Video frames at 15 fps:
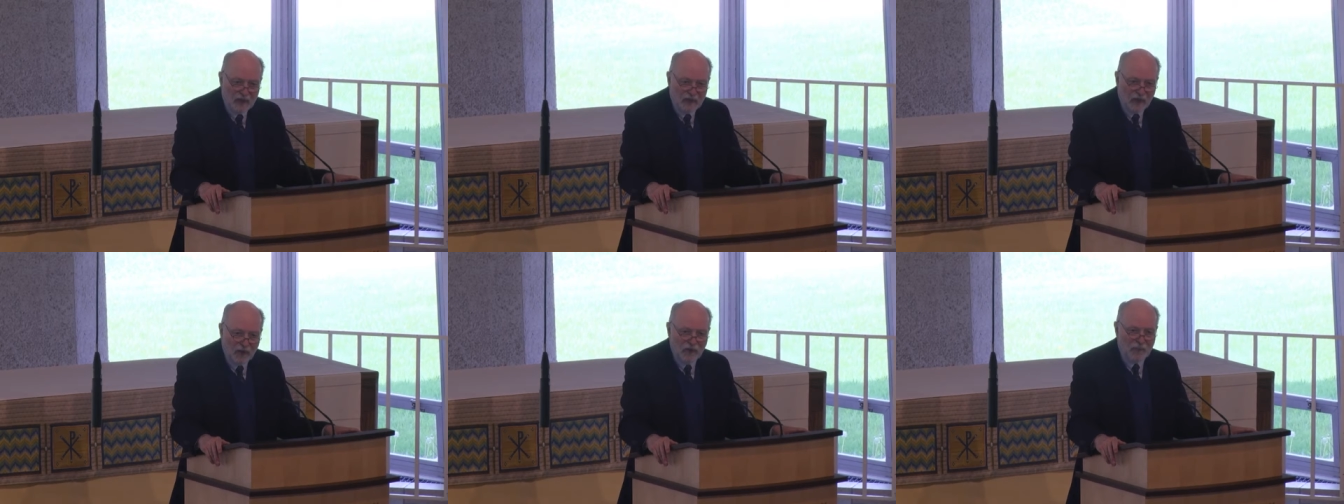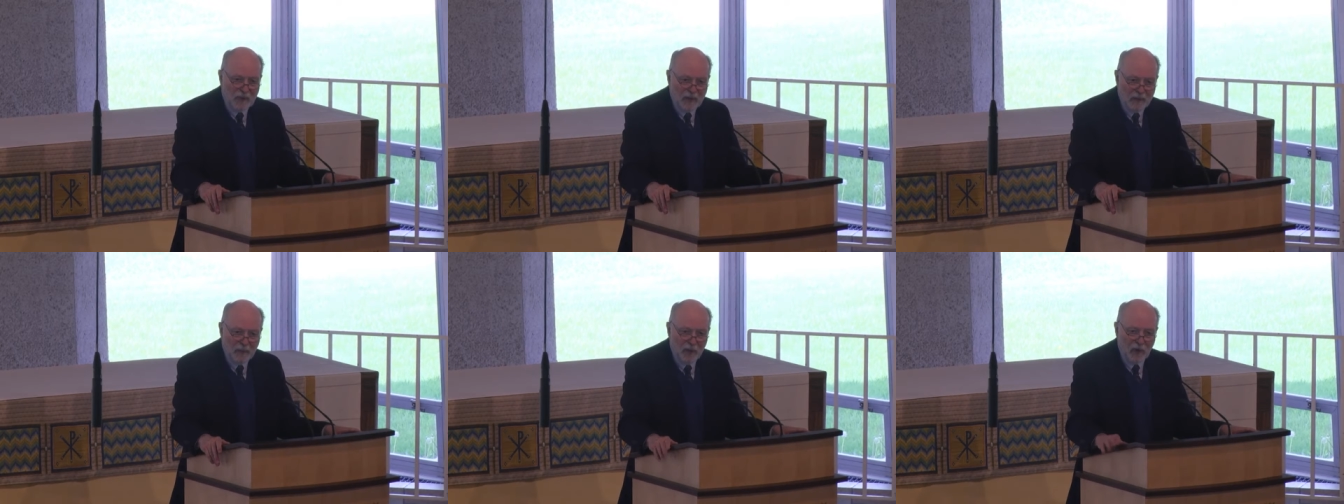Those
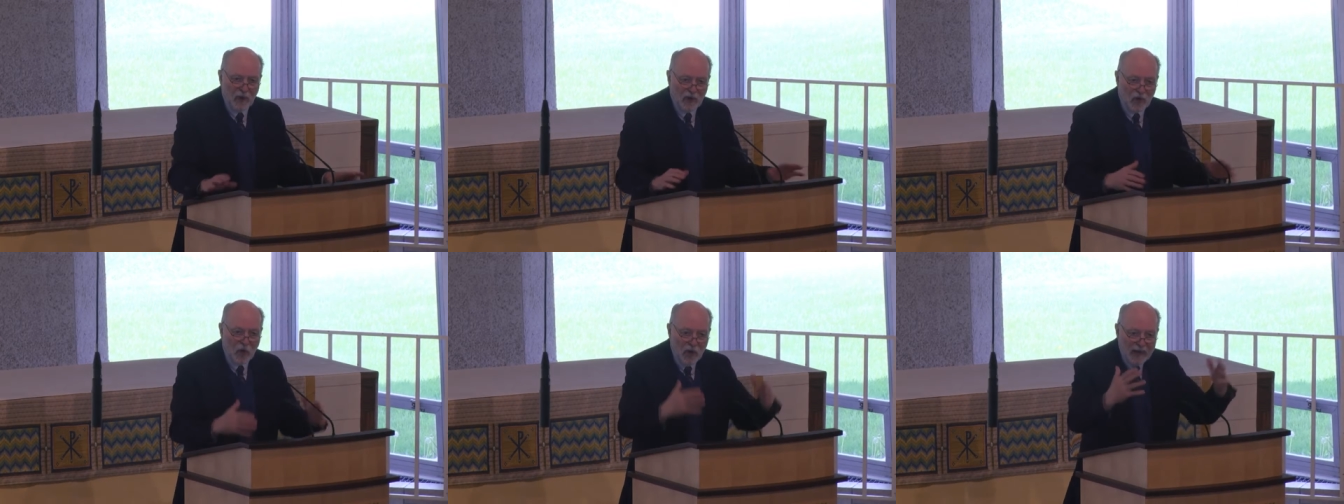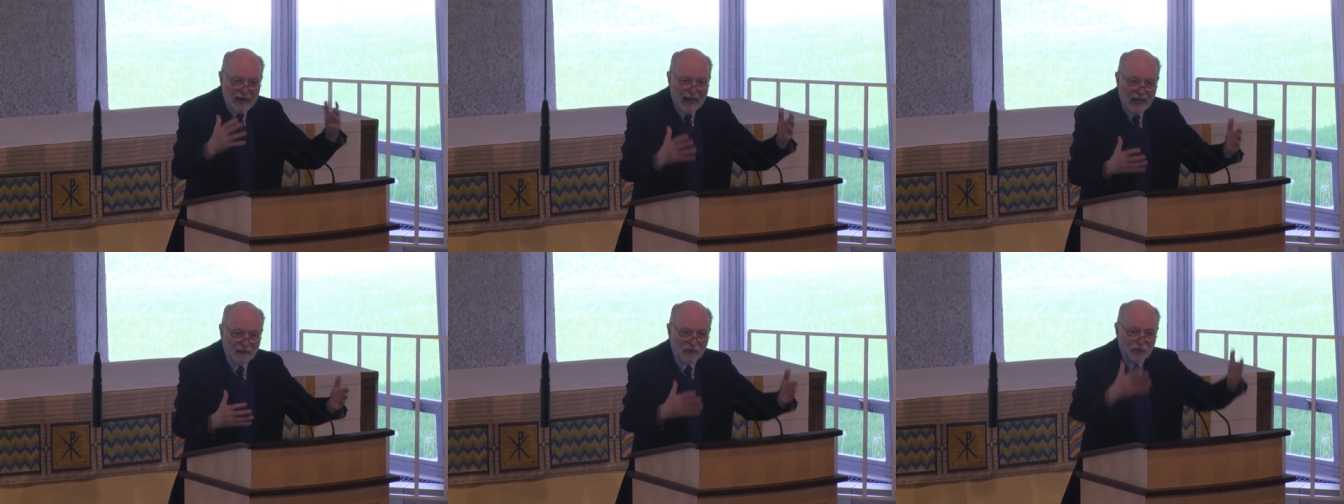people are
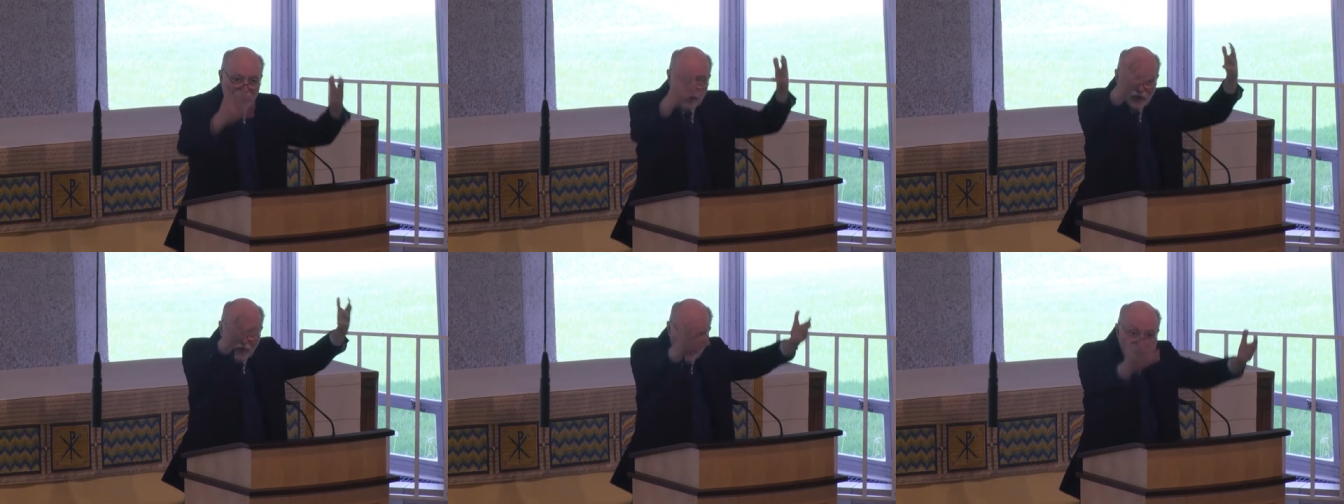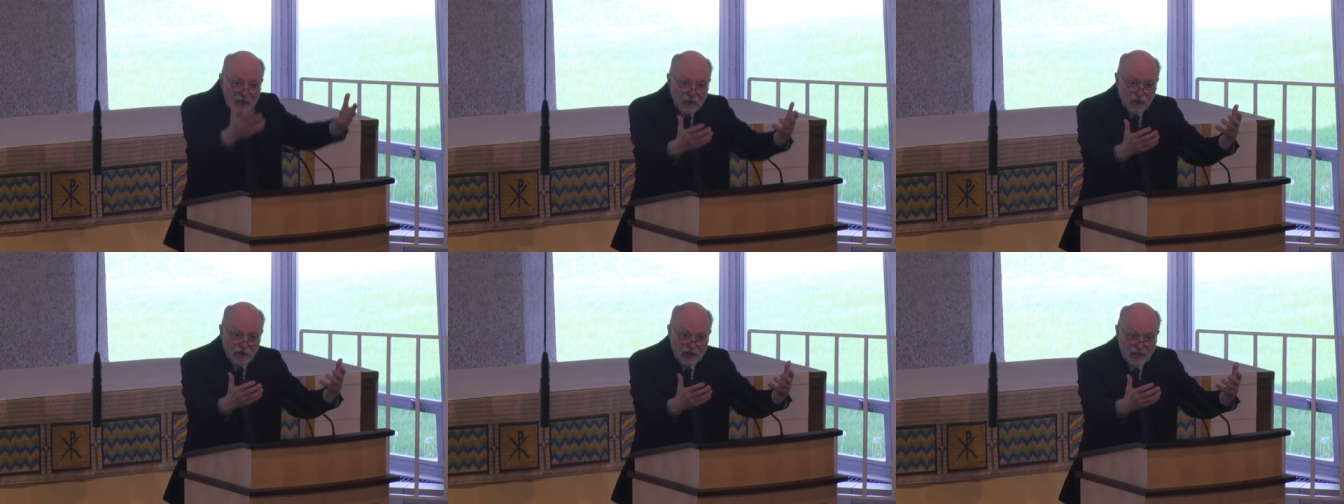going out to
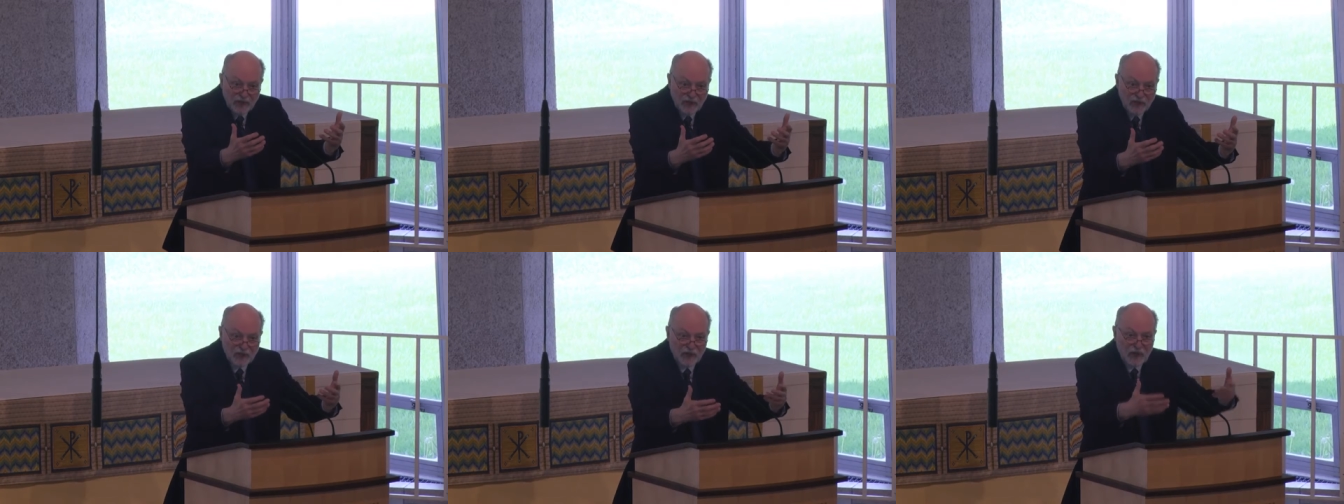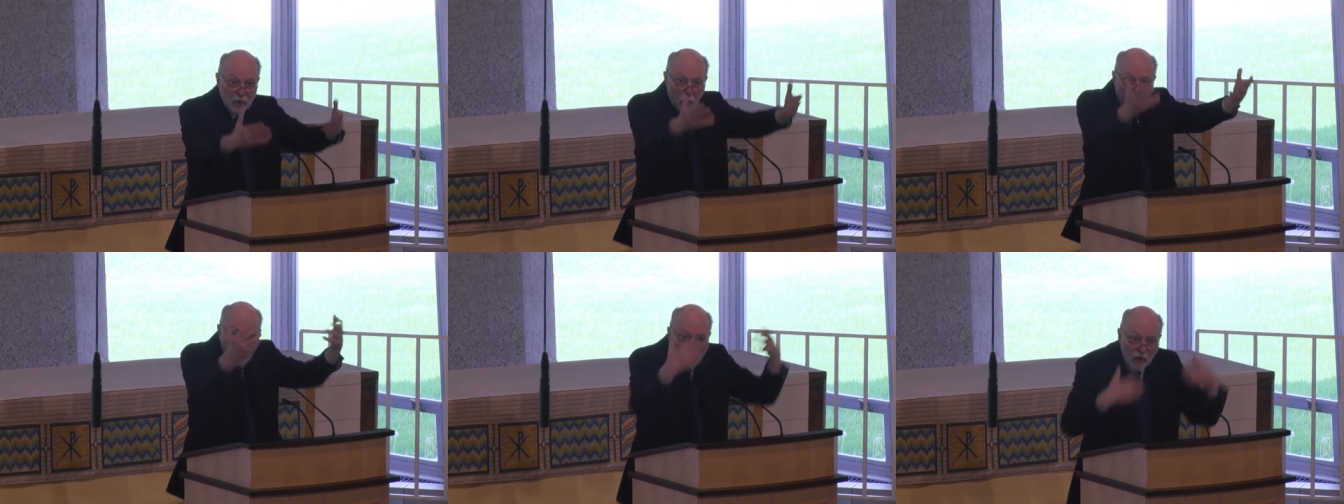greet Jesus
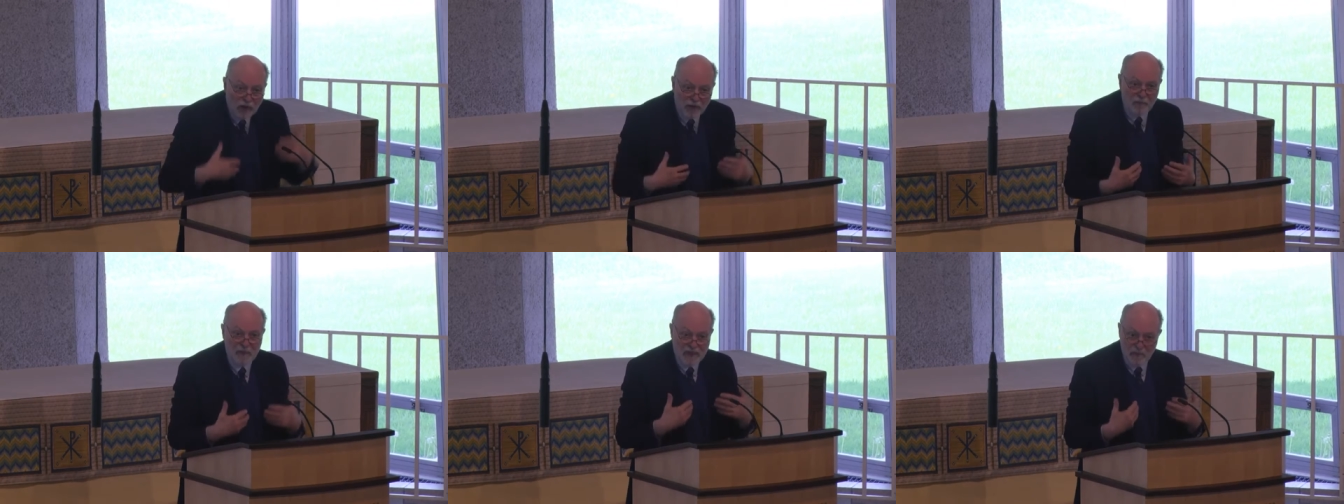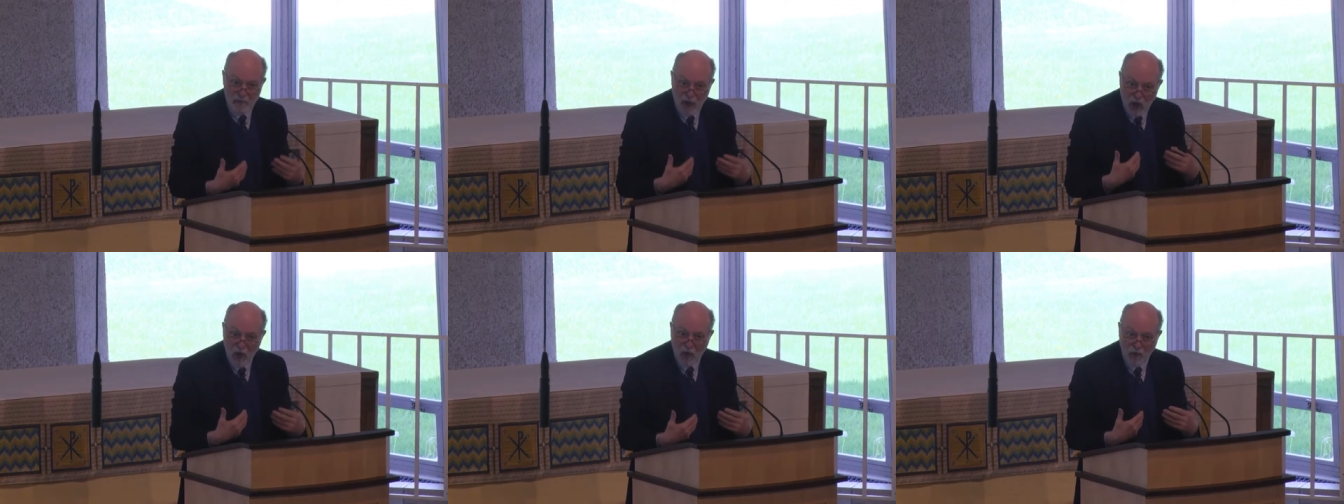and welcome him
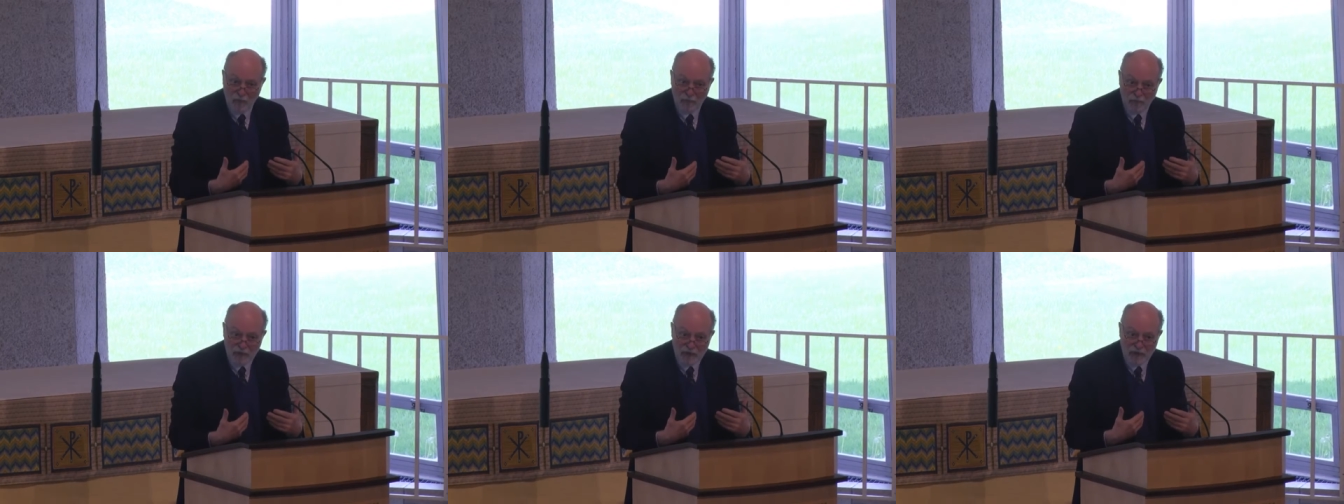home.